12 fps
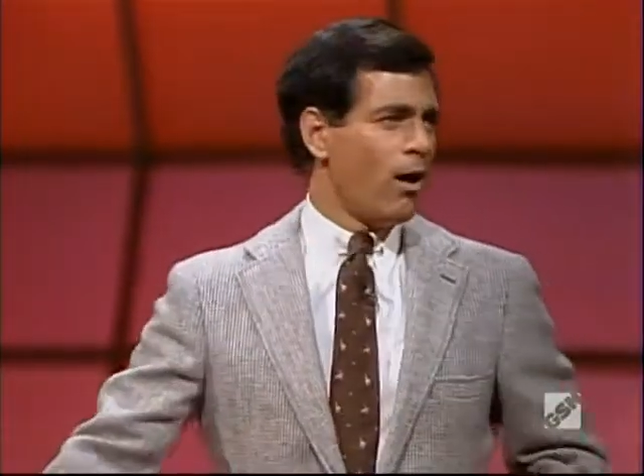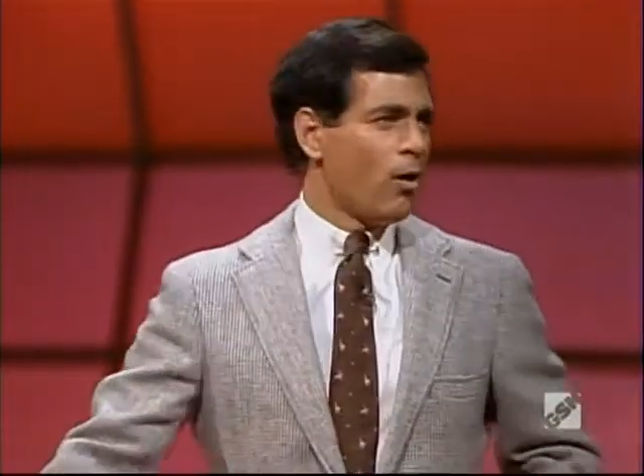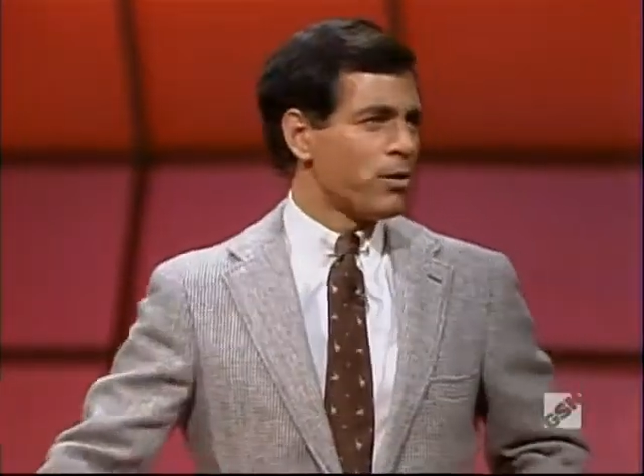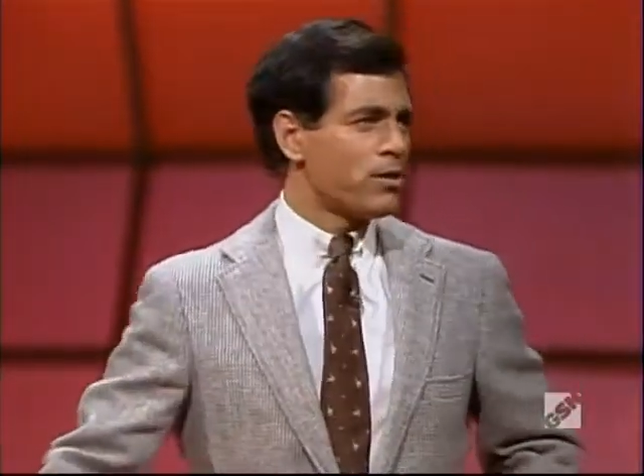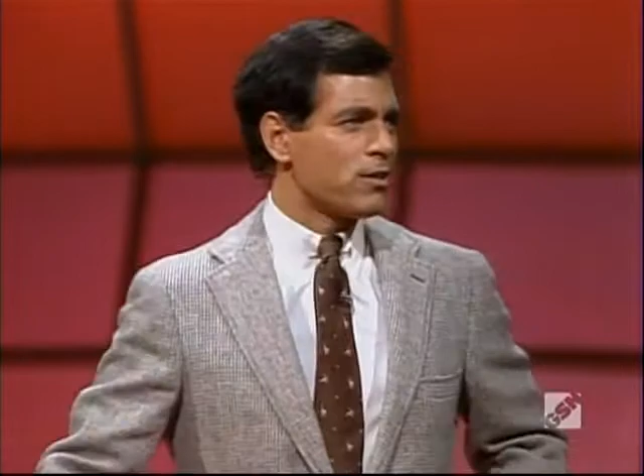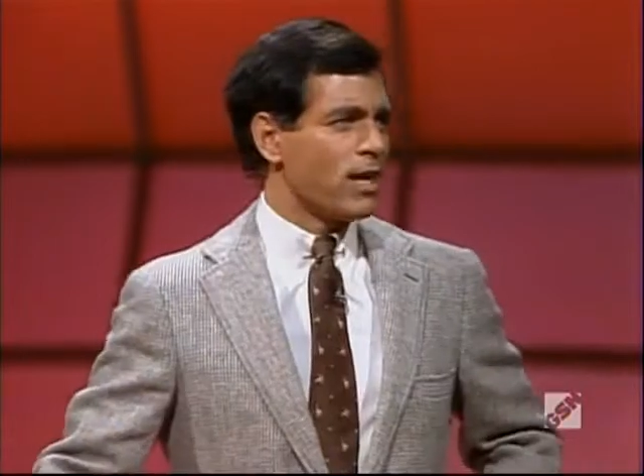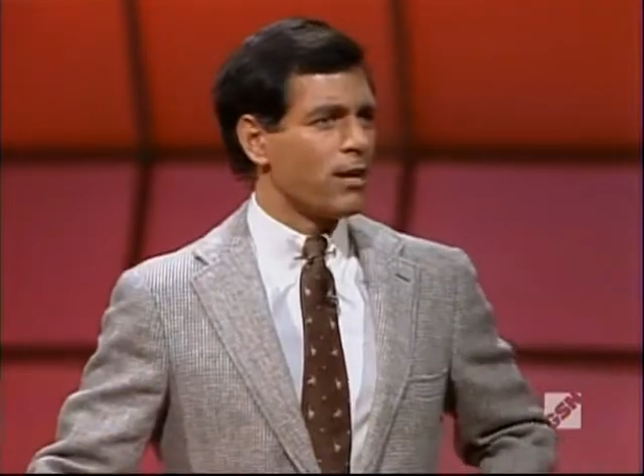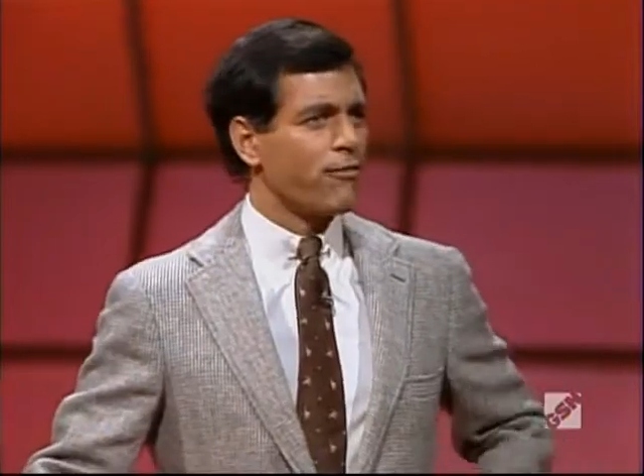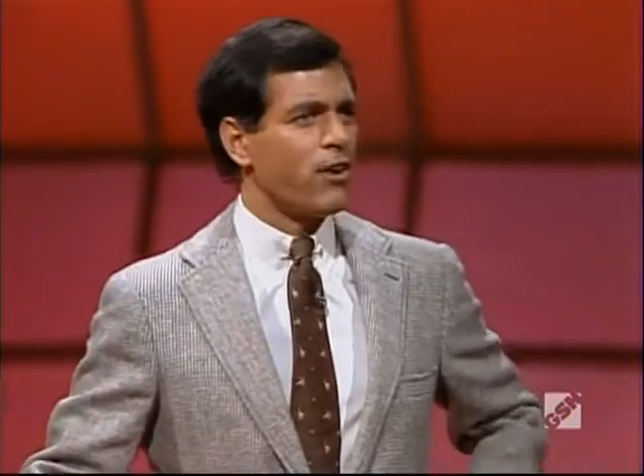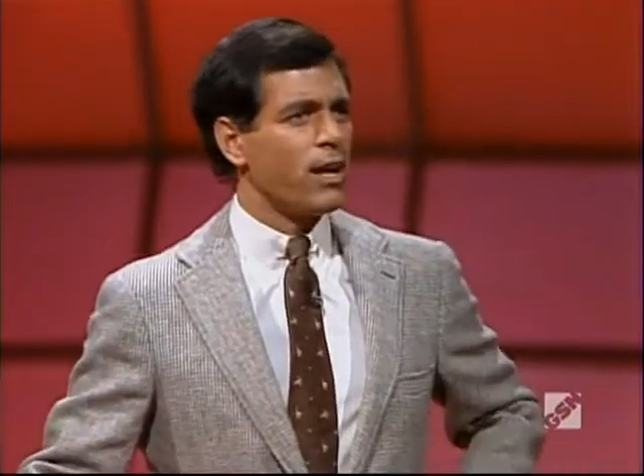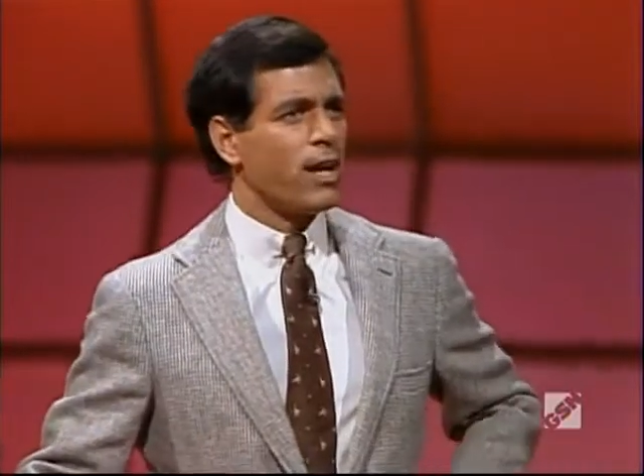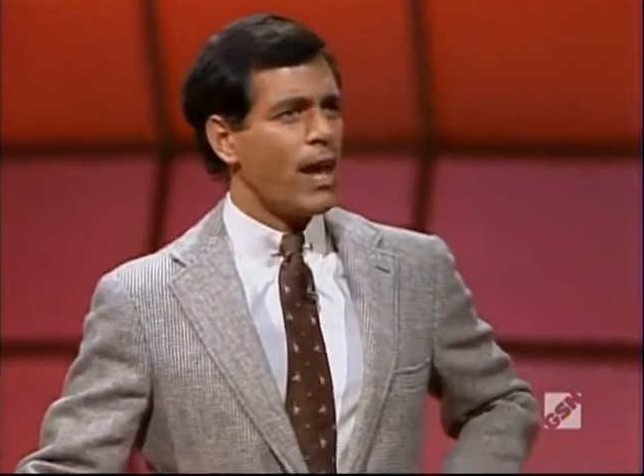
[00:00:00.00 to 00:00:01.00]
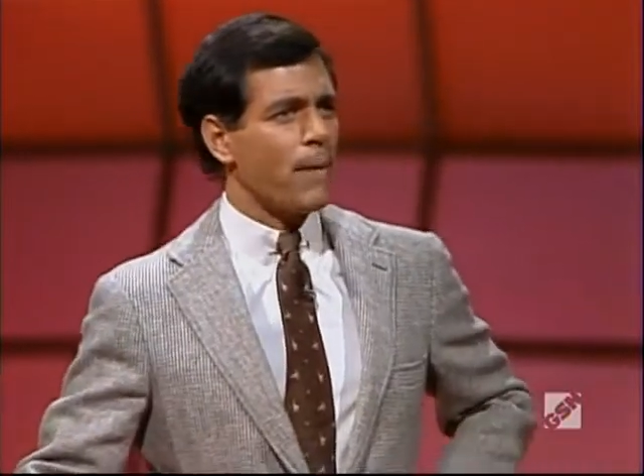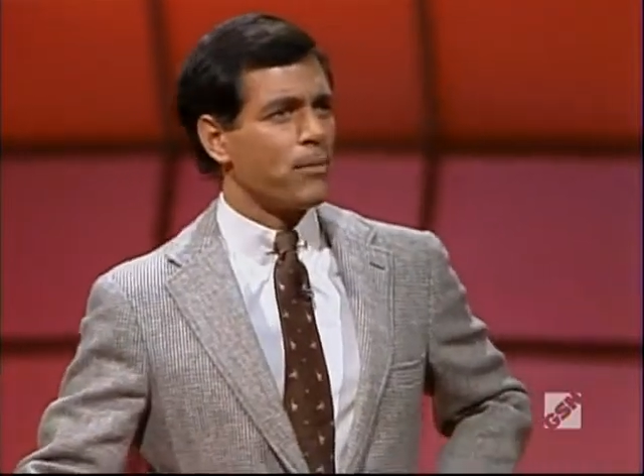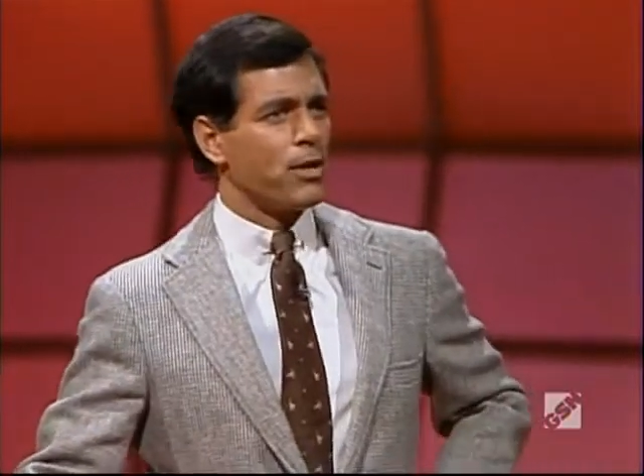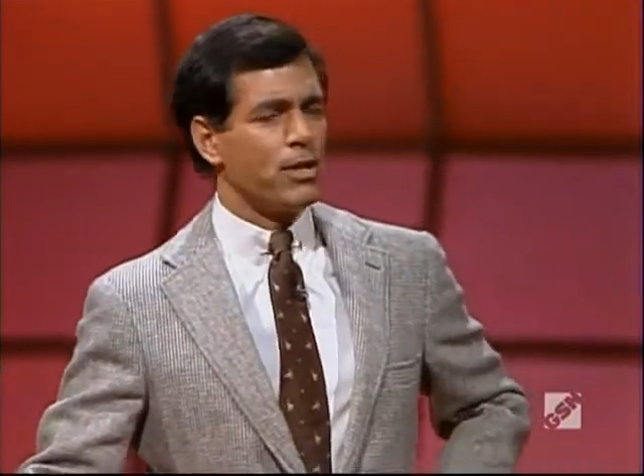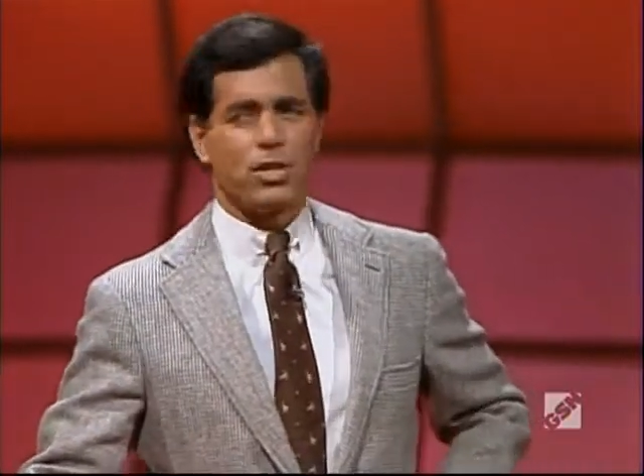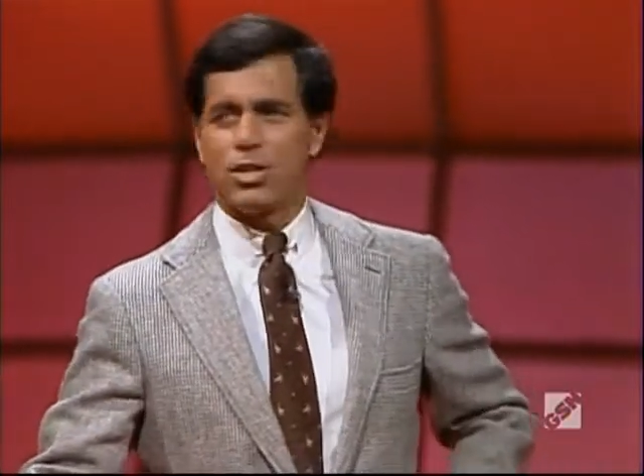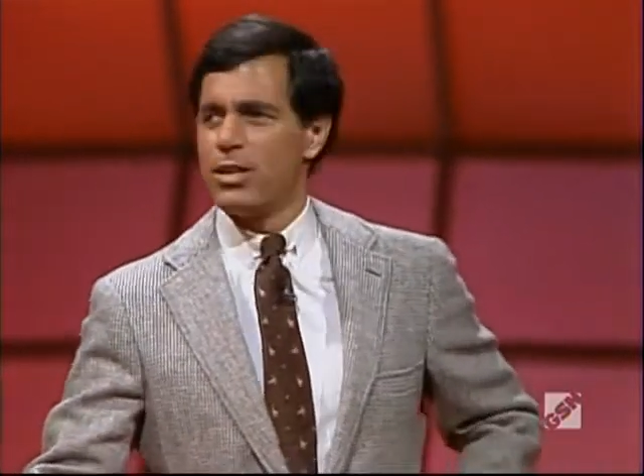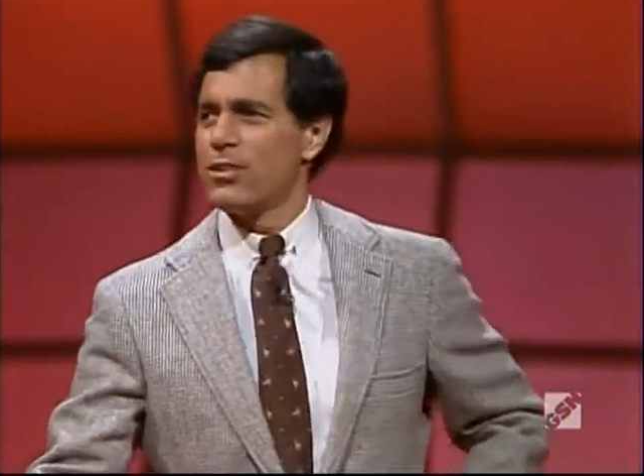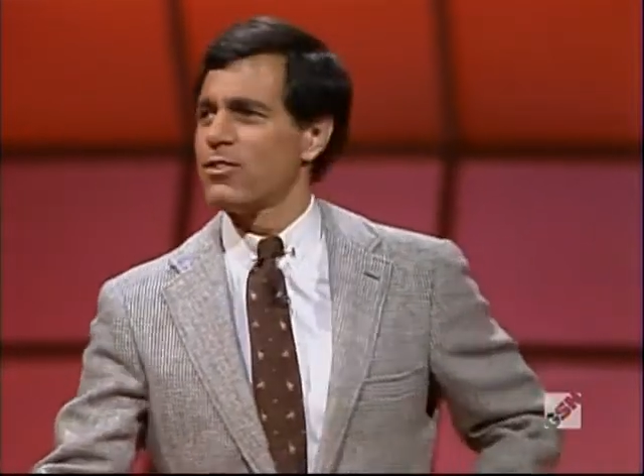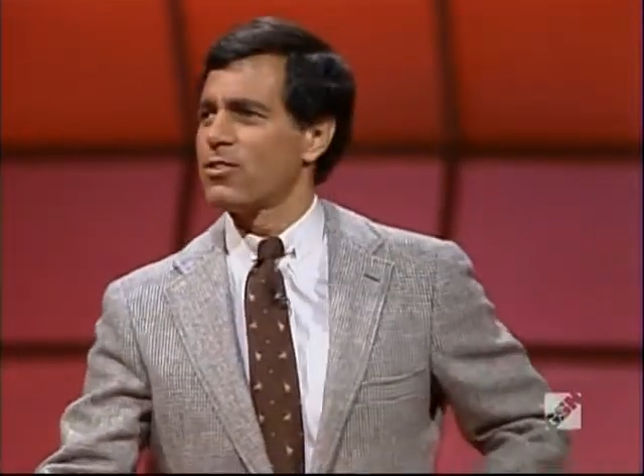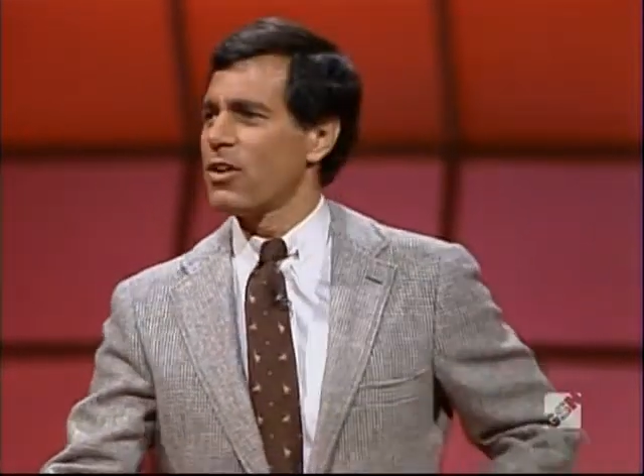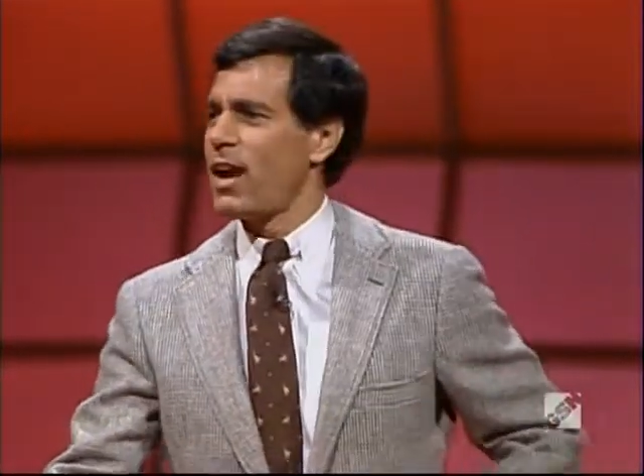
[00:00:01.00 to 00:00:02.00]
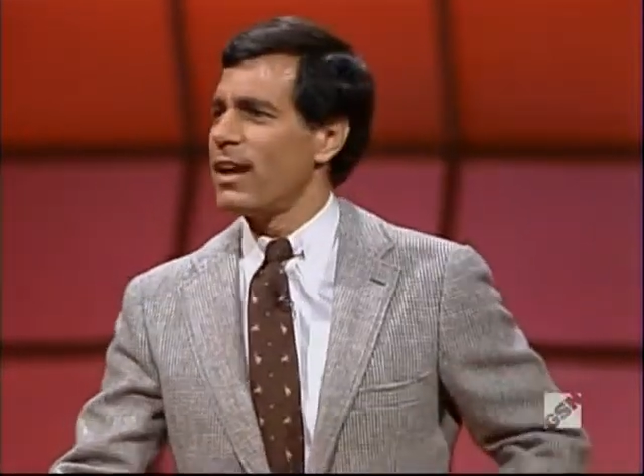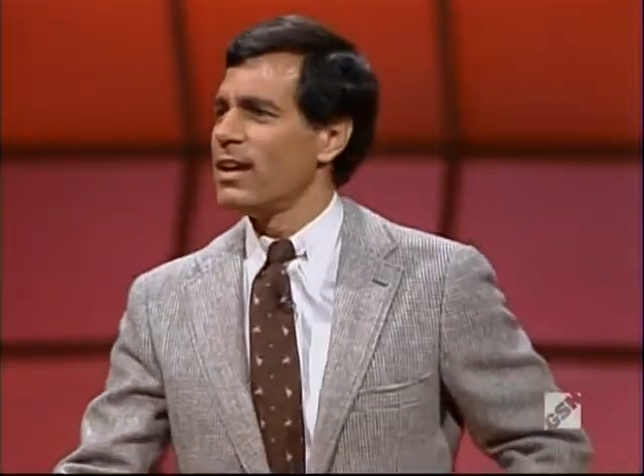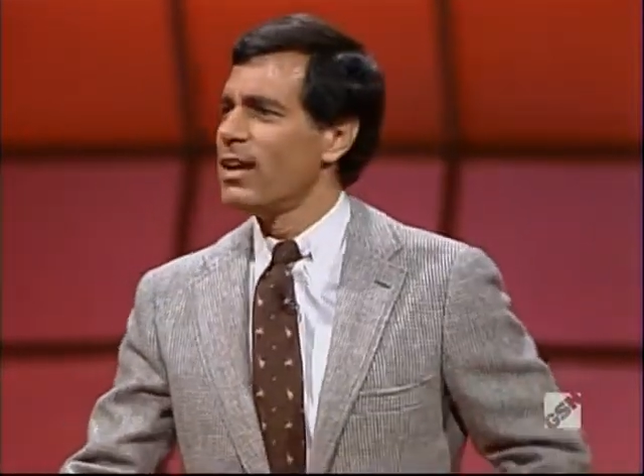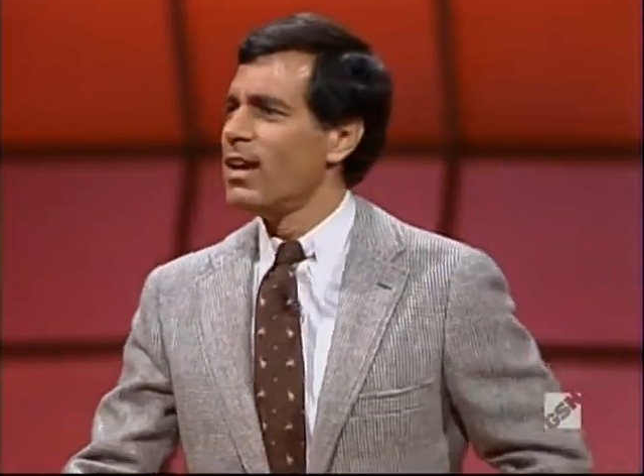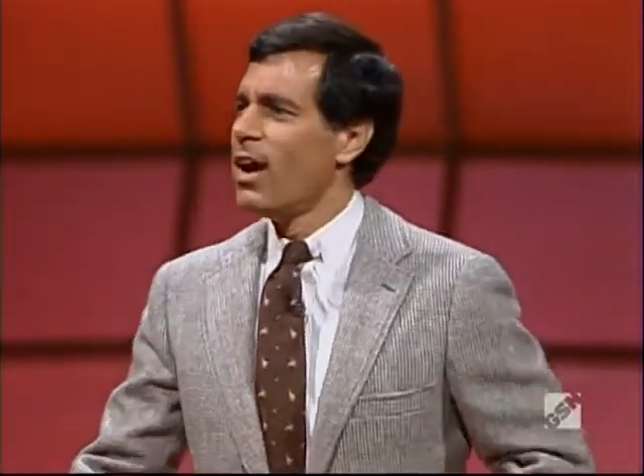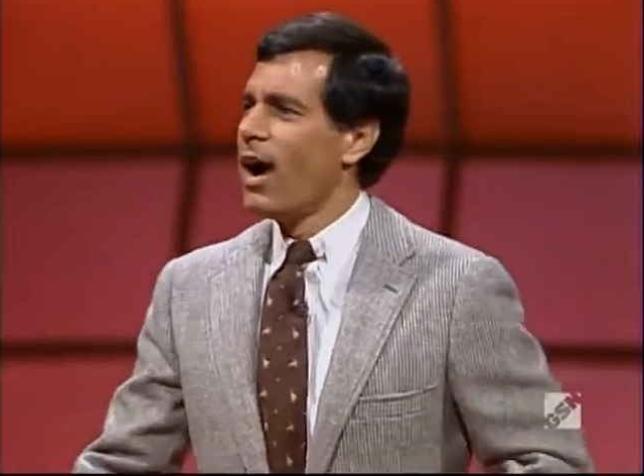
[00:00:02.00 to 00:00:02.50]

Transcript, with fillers: Oh, this is like a Frank Capra edition. This is great.